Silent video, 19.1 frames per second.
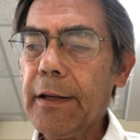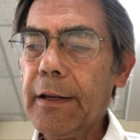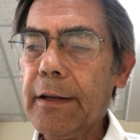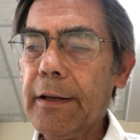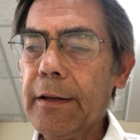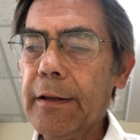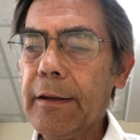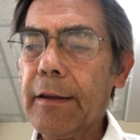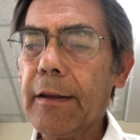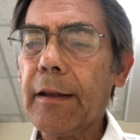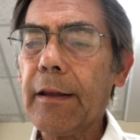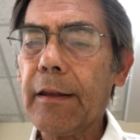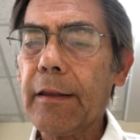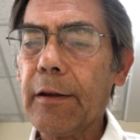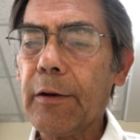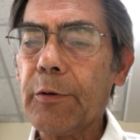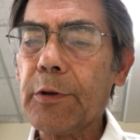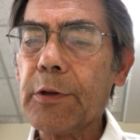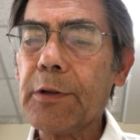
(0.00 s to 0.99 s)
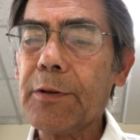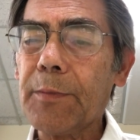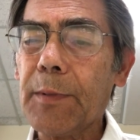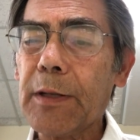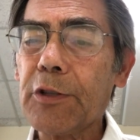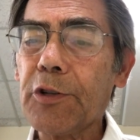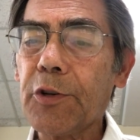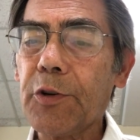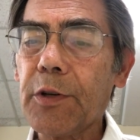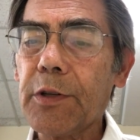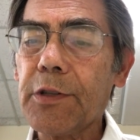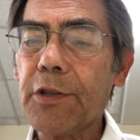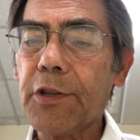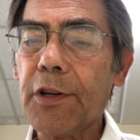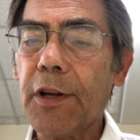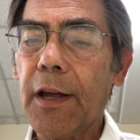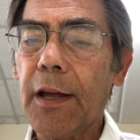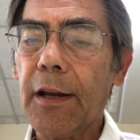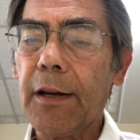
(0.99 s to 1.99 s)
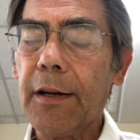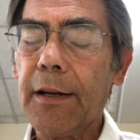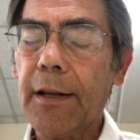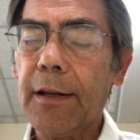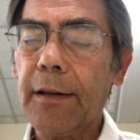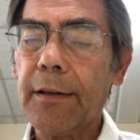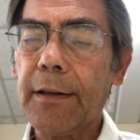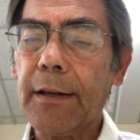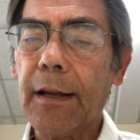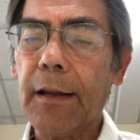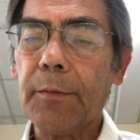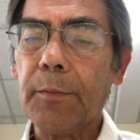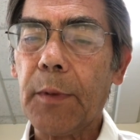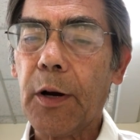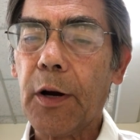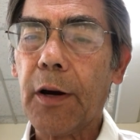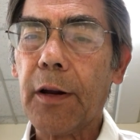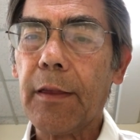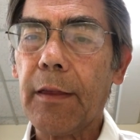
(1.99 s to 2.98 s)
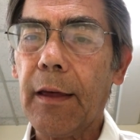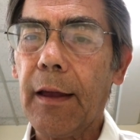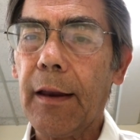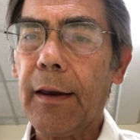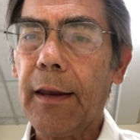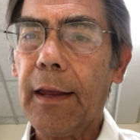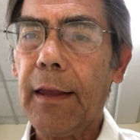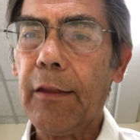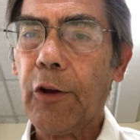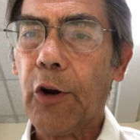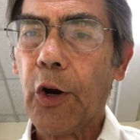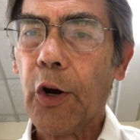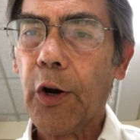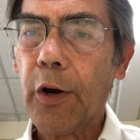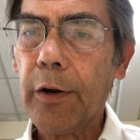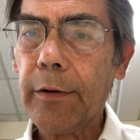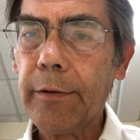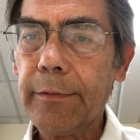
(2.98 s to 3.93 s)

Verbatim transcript: he didn't think there was much Christianity in Denmark then either.